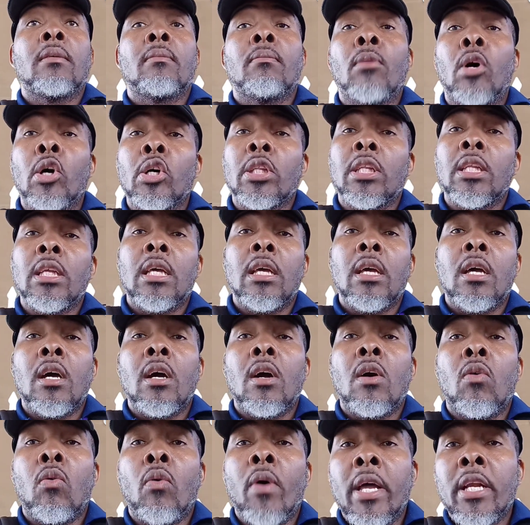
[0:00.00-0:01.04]
But
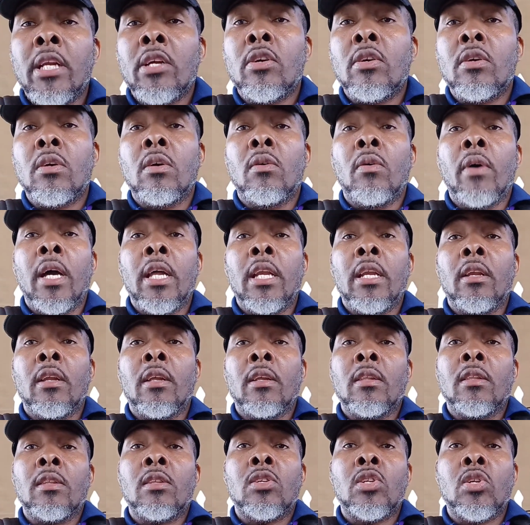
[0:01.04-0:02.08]
when
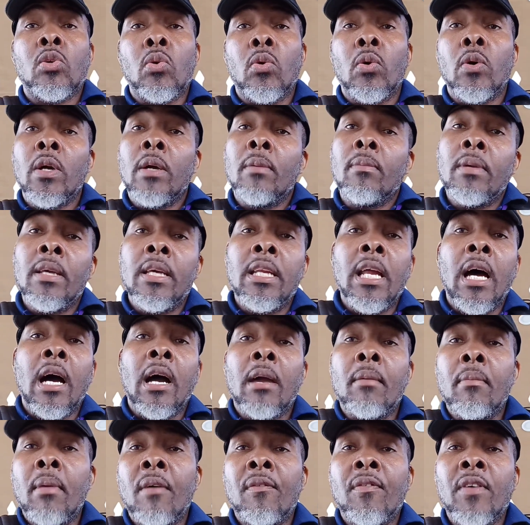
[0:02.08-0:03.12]
when through him did that
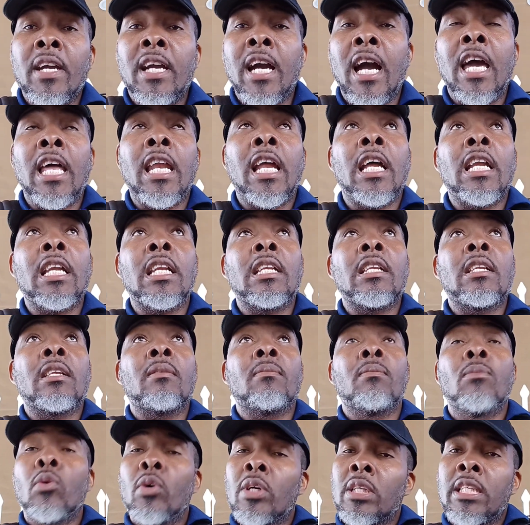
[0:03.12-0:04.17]
him have kind of
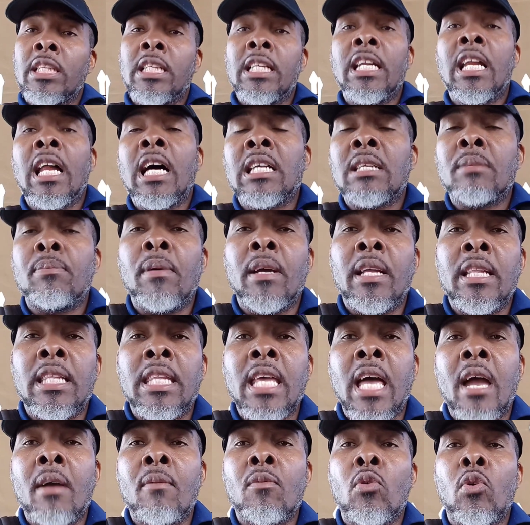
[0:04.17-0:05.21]
mostly did I spend
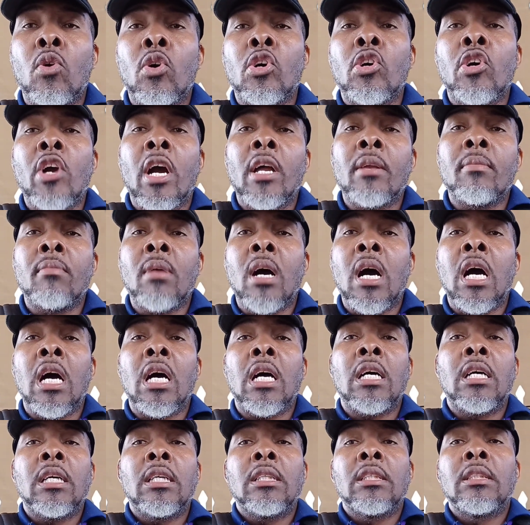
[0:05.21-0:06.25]
time my grandma
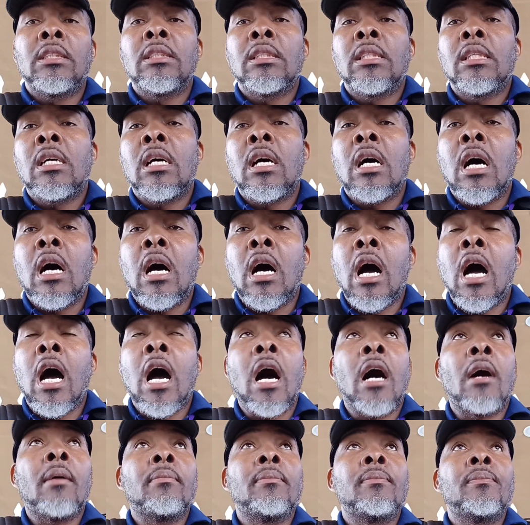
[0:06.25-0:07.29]

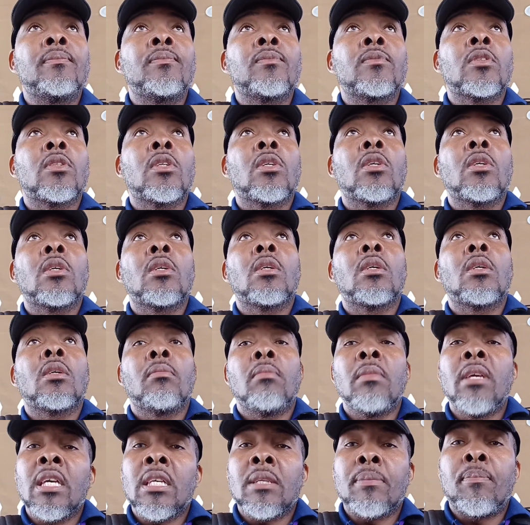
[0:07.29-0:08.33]
um
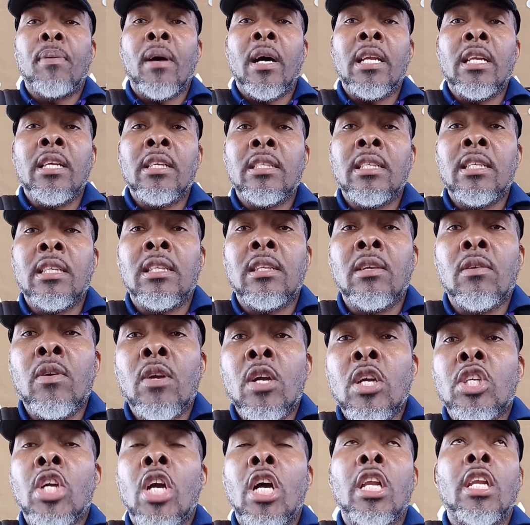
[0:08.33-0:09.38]
based upon the
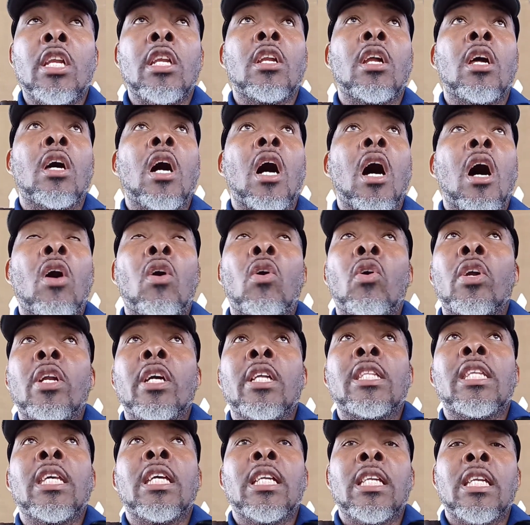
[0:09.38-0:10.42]
situation how
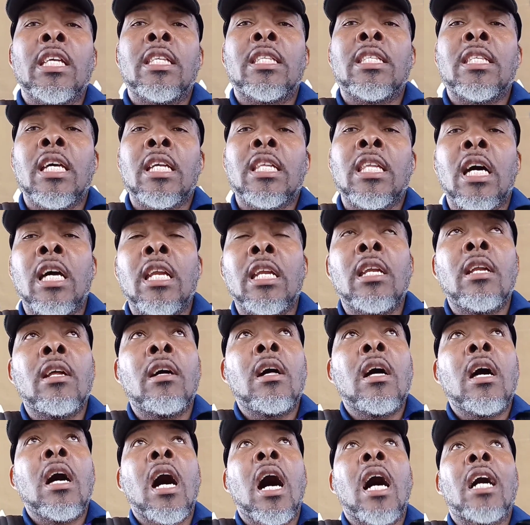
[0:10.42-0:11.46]
the thing did set and
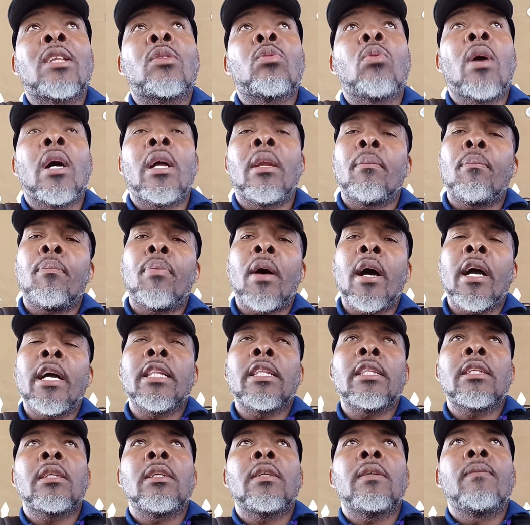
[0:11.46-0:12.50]
at one
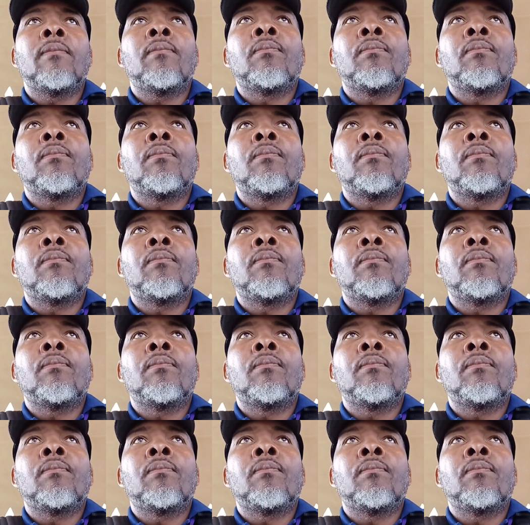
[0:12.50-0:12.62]
point